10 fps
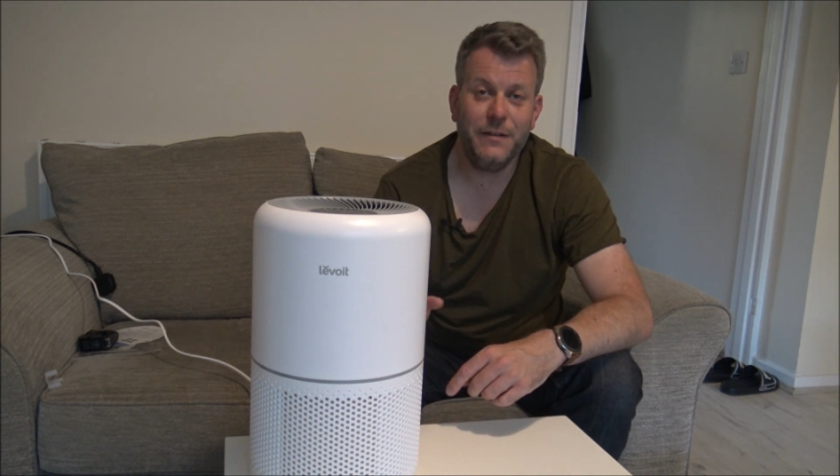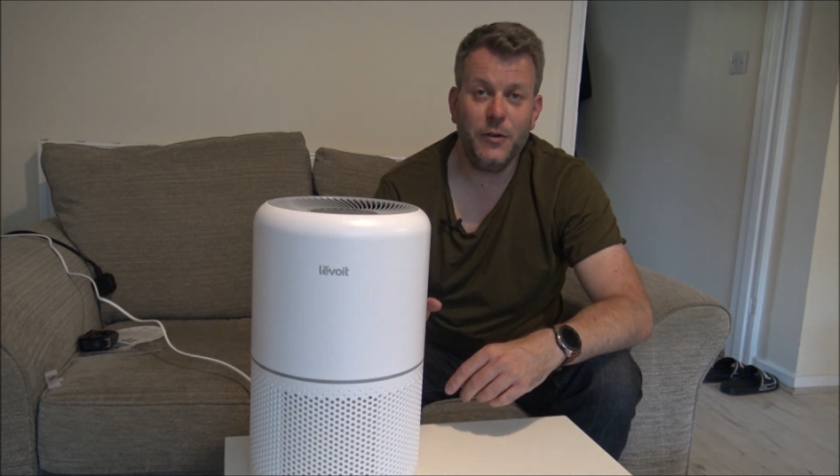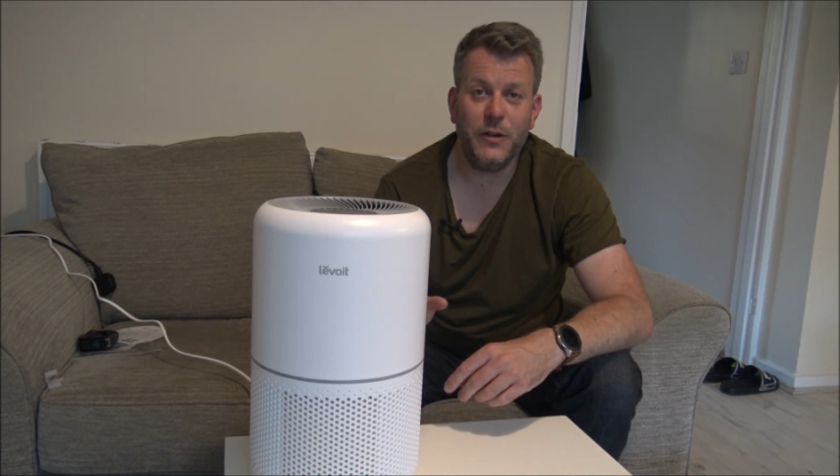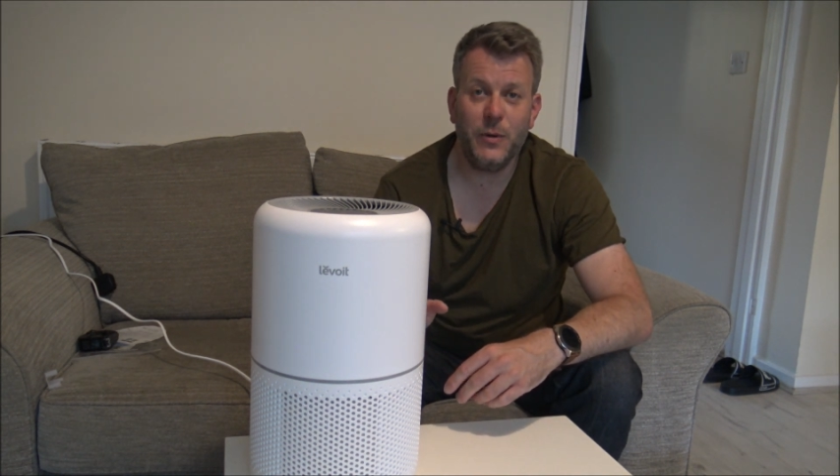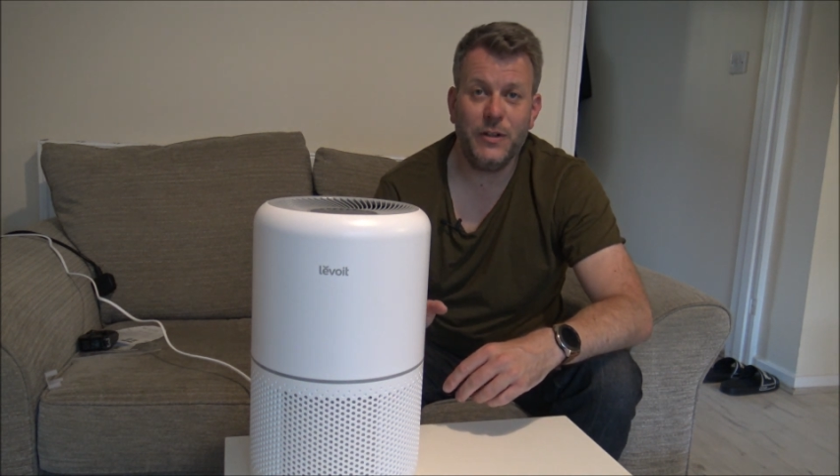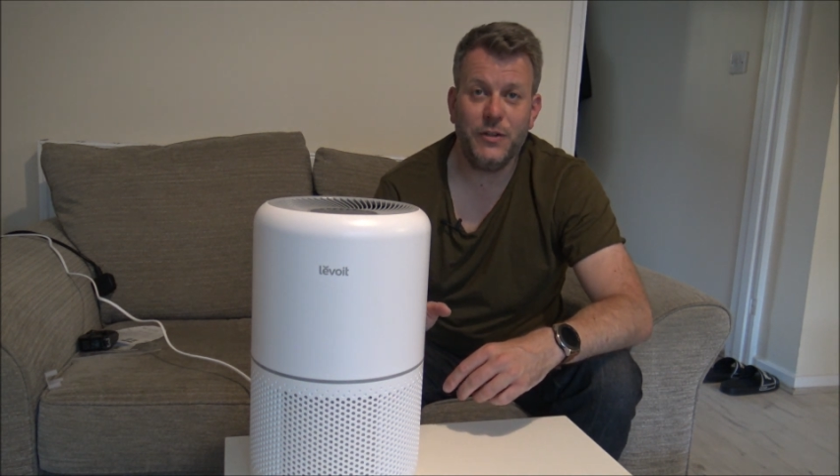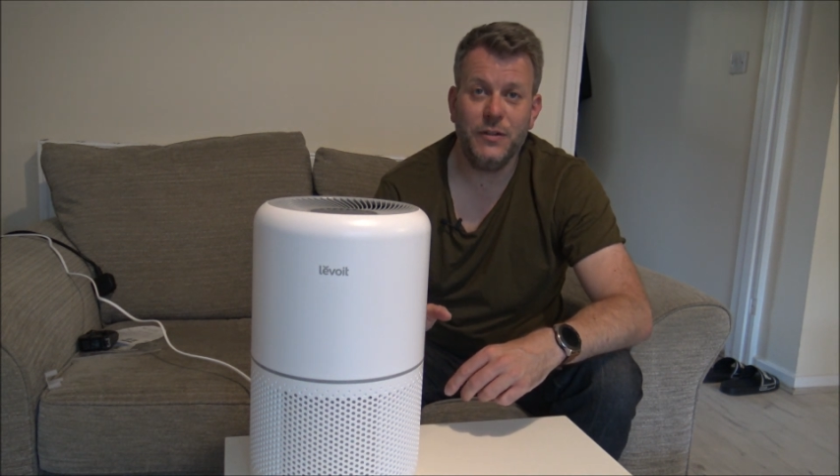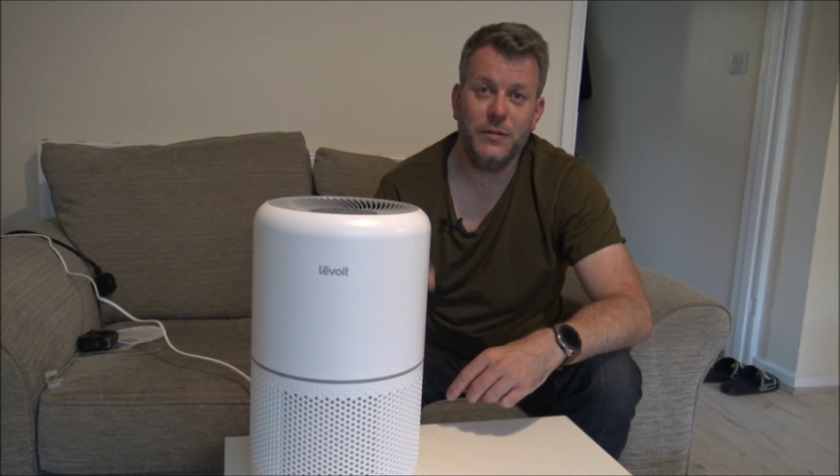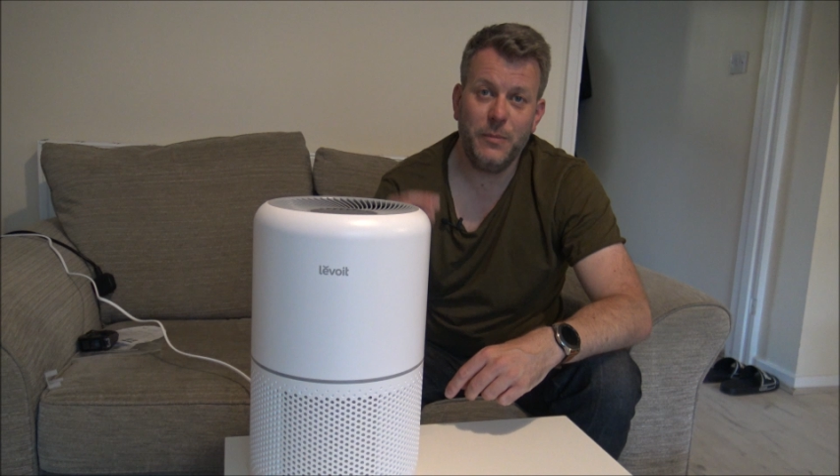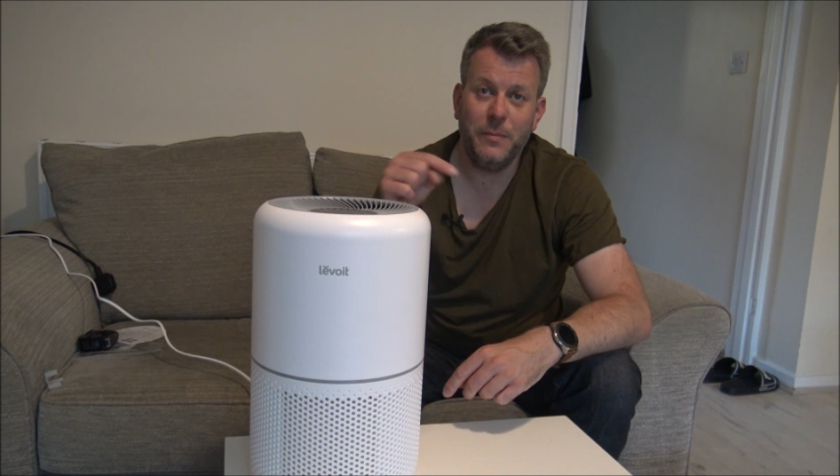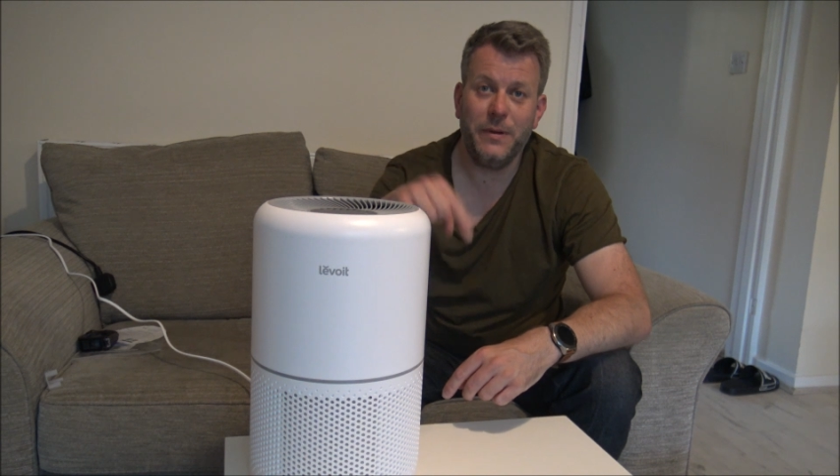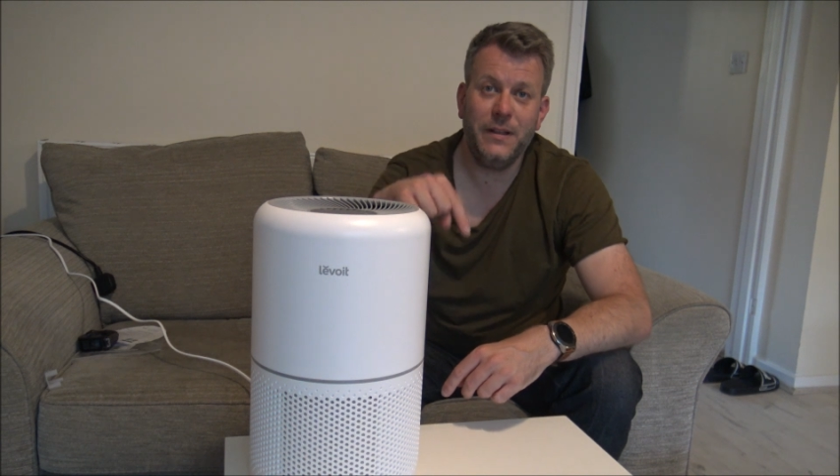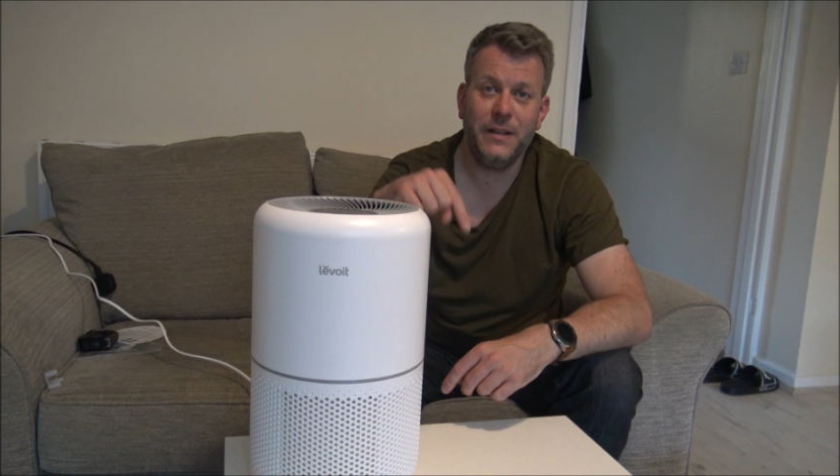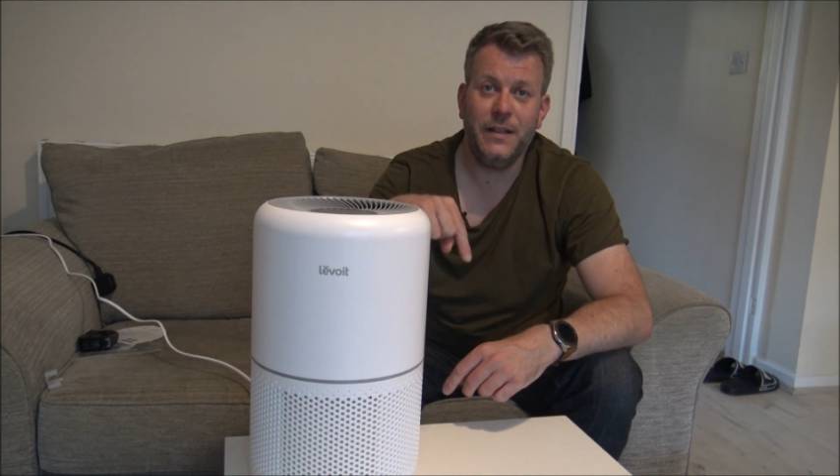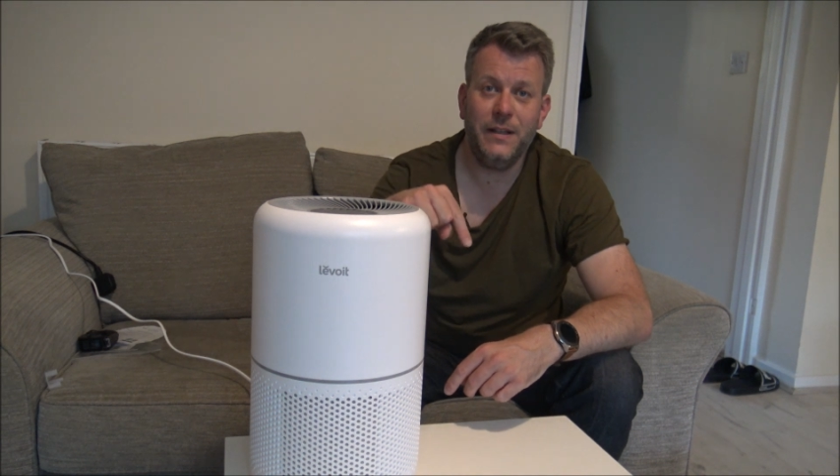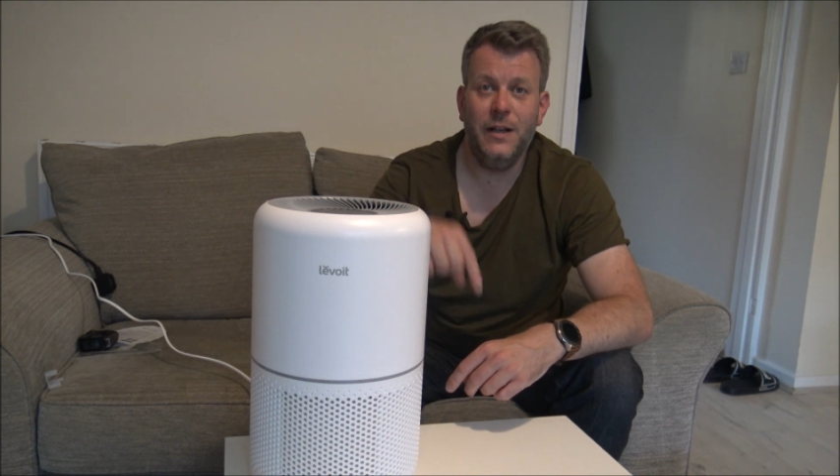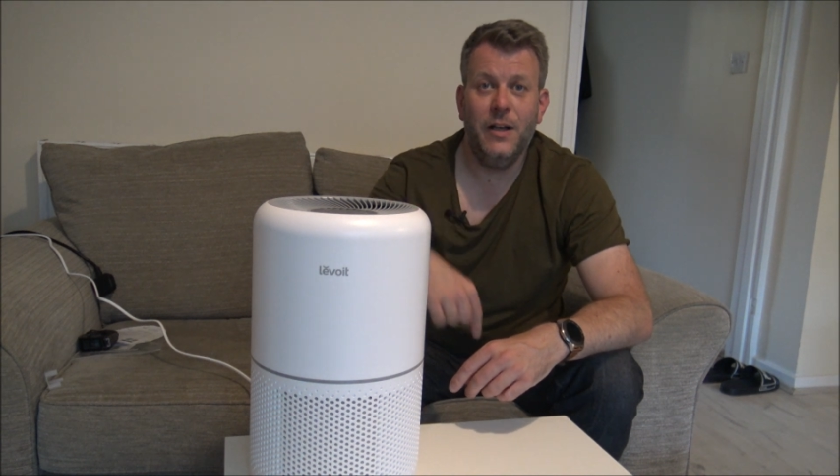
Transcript: if you've got any questions, pop it in the